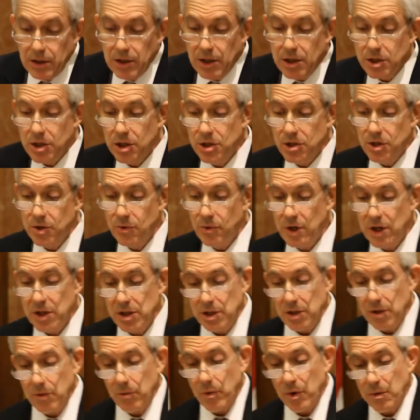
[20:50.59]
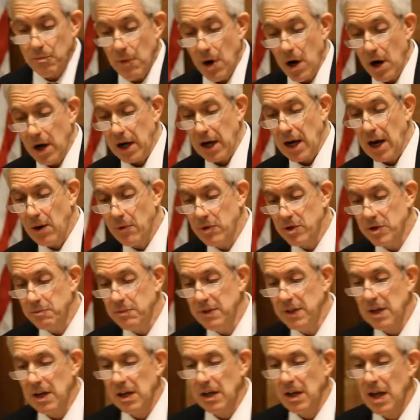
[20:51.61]
This is the reason when Mark and I were
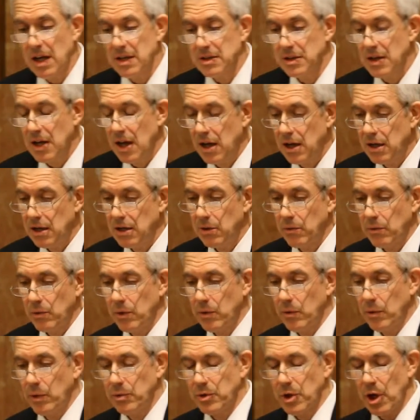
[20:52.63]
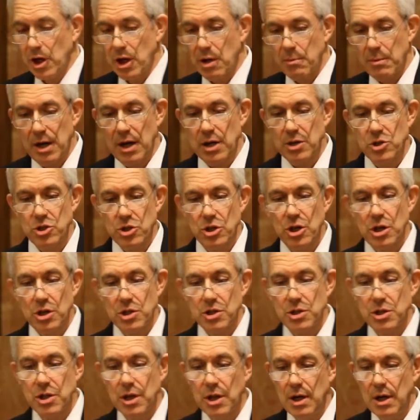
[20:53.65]
speaking last night, we were talking about a
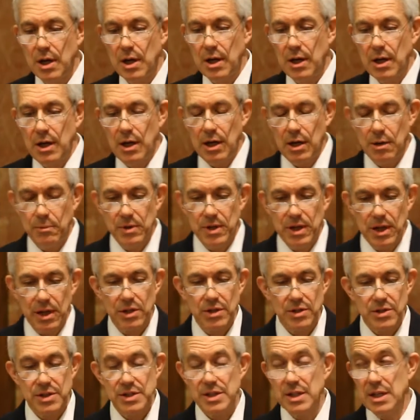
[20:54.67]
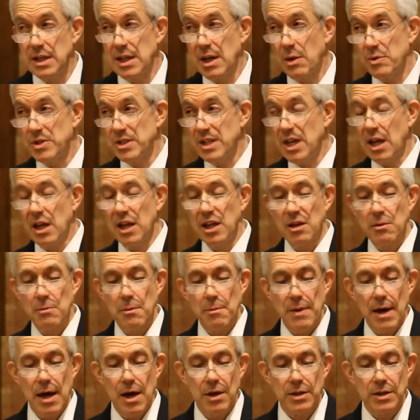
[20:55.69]
church in a particular city I was telling him
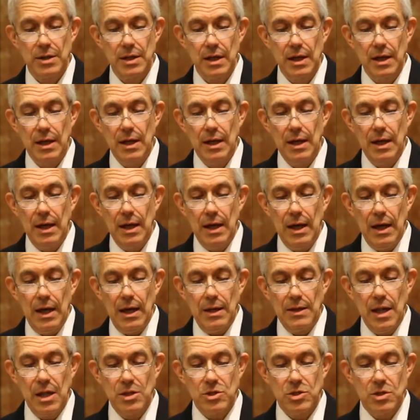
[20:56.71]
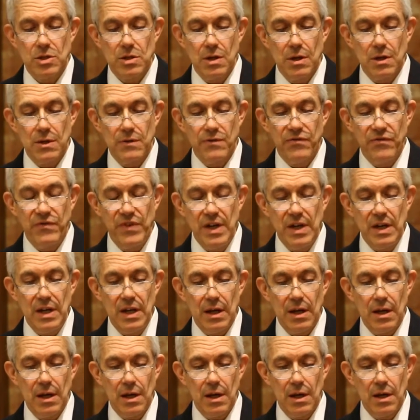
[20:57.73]
about that's
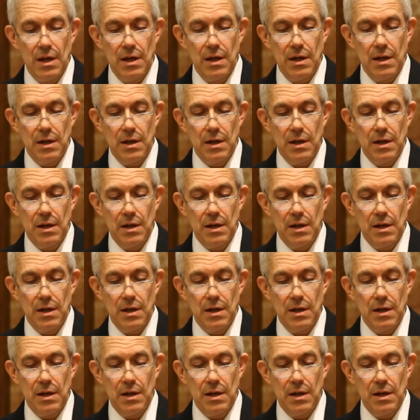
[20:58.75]
feeding